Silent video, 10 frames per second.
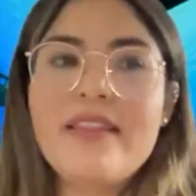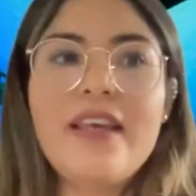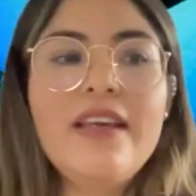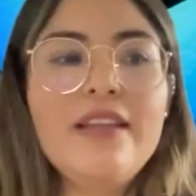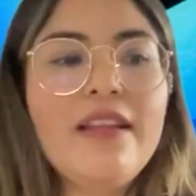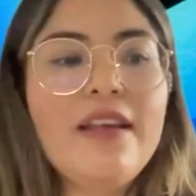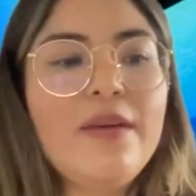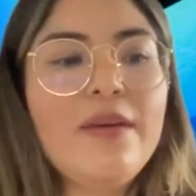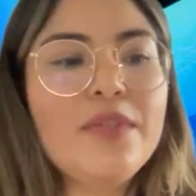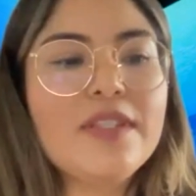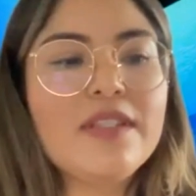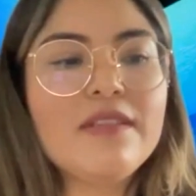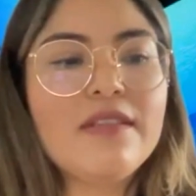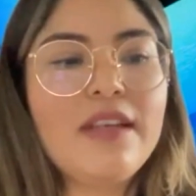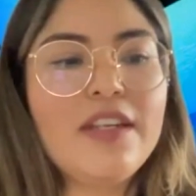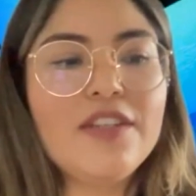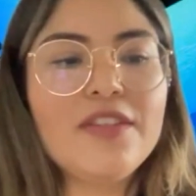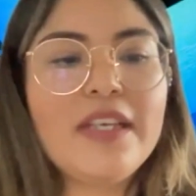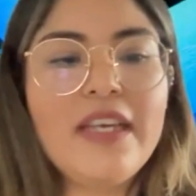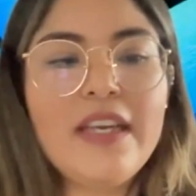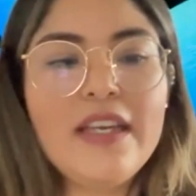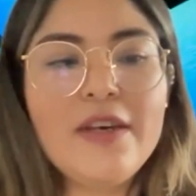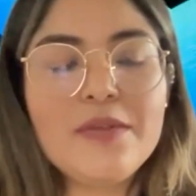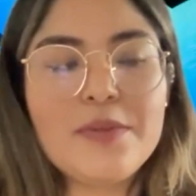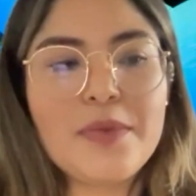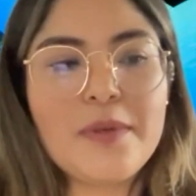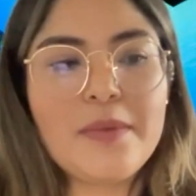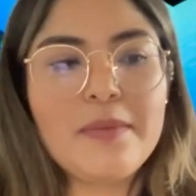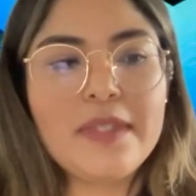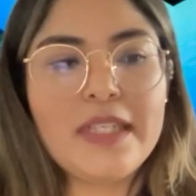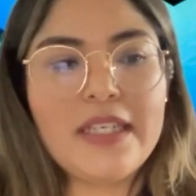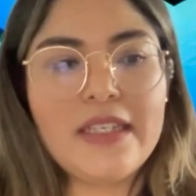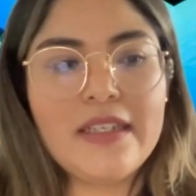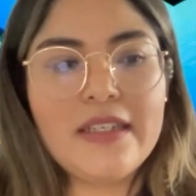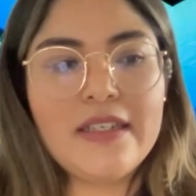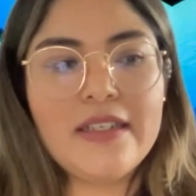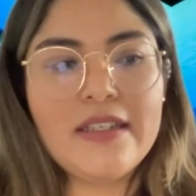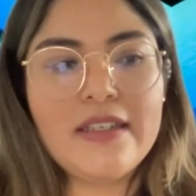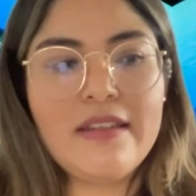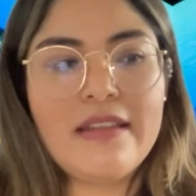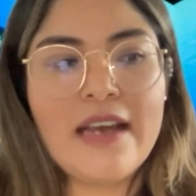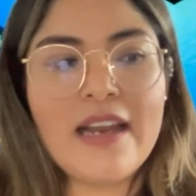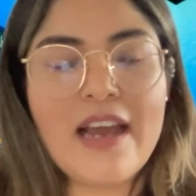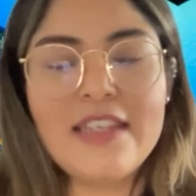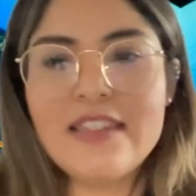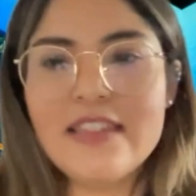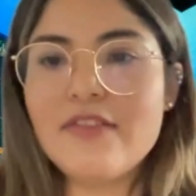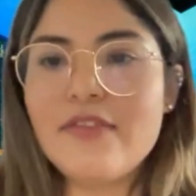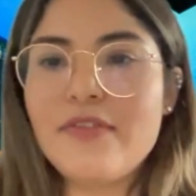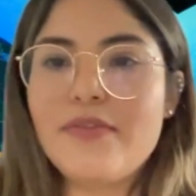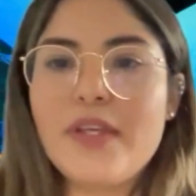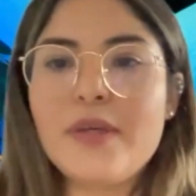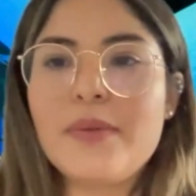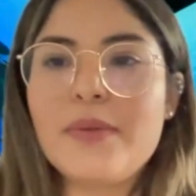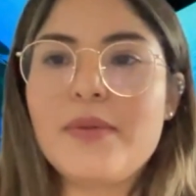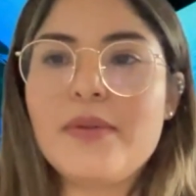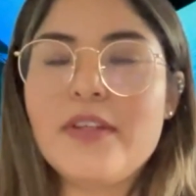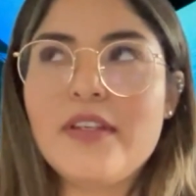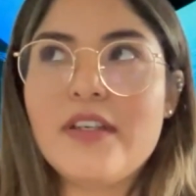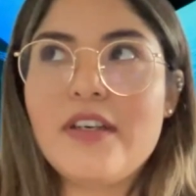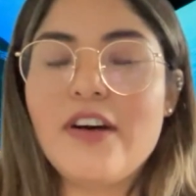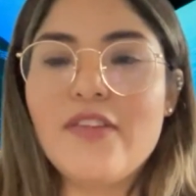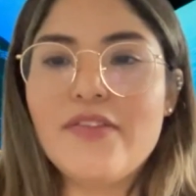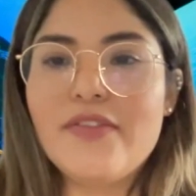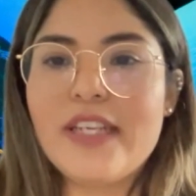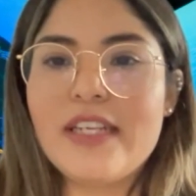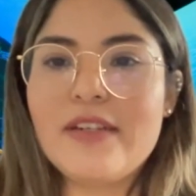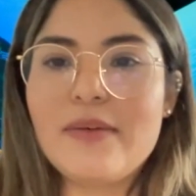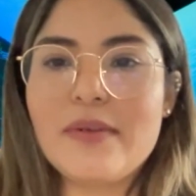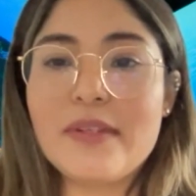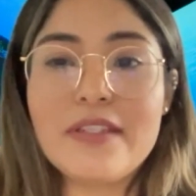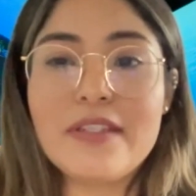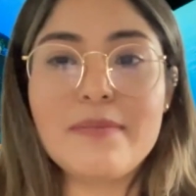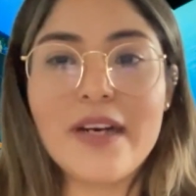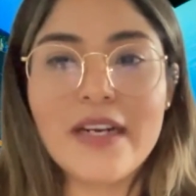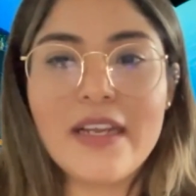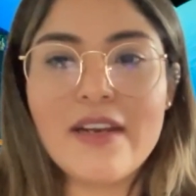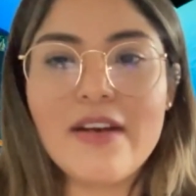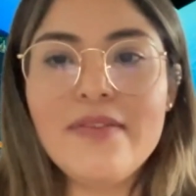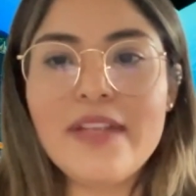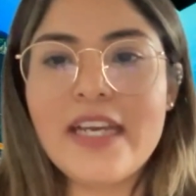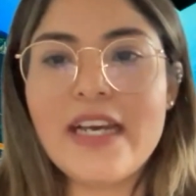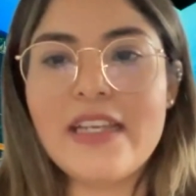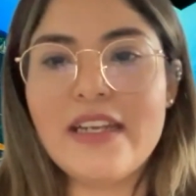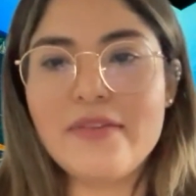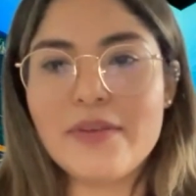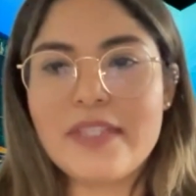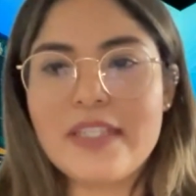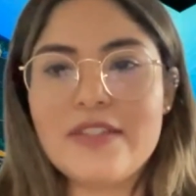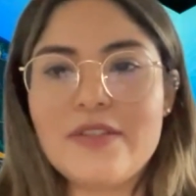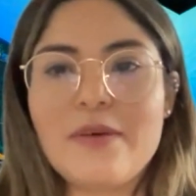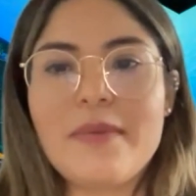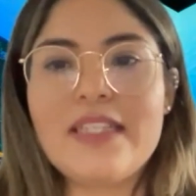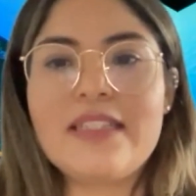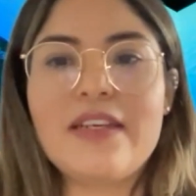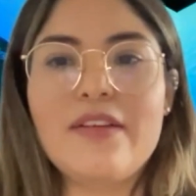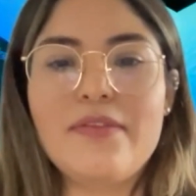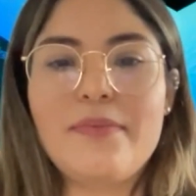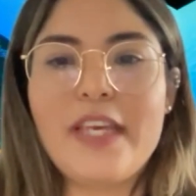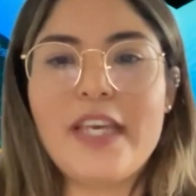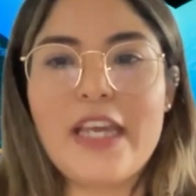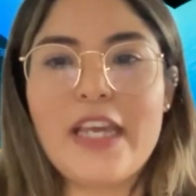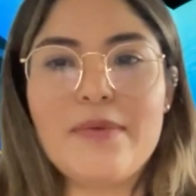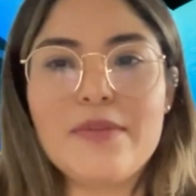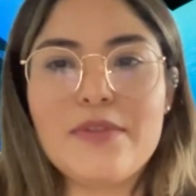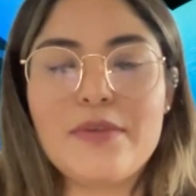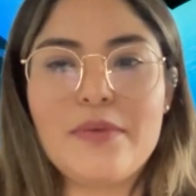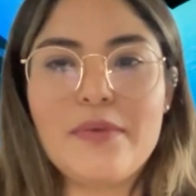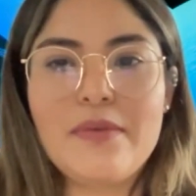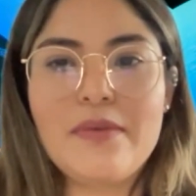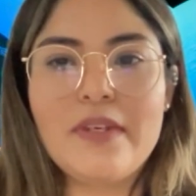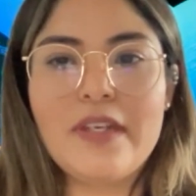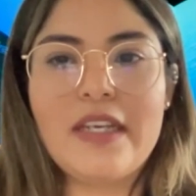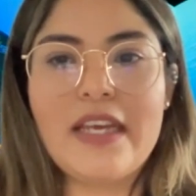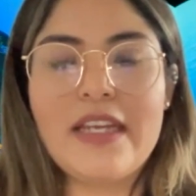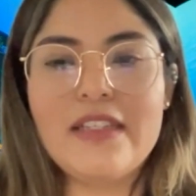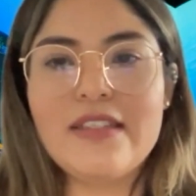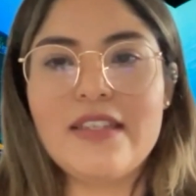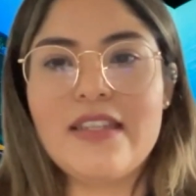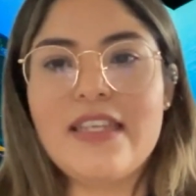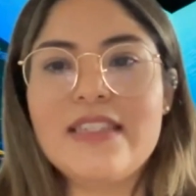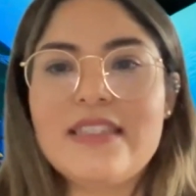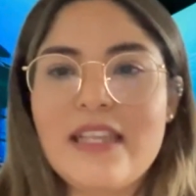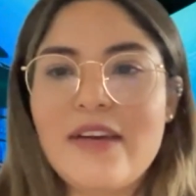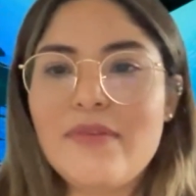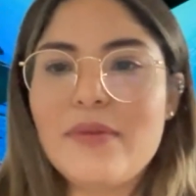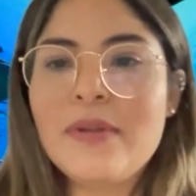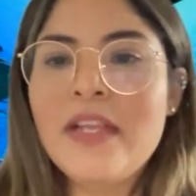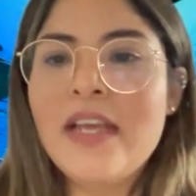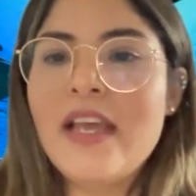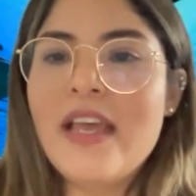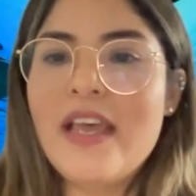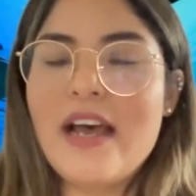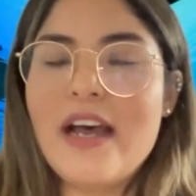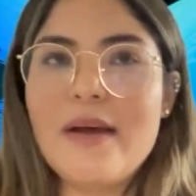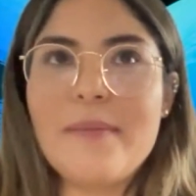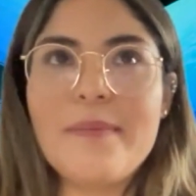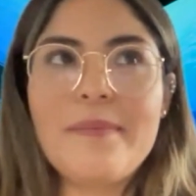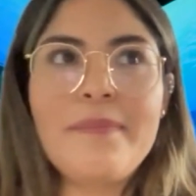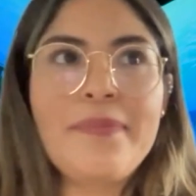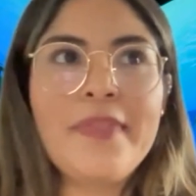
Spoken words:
think that it was probably that I didn't feel confident or smart enough. Like I never really saw myself being able to getting to this level. But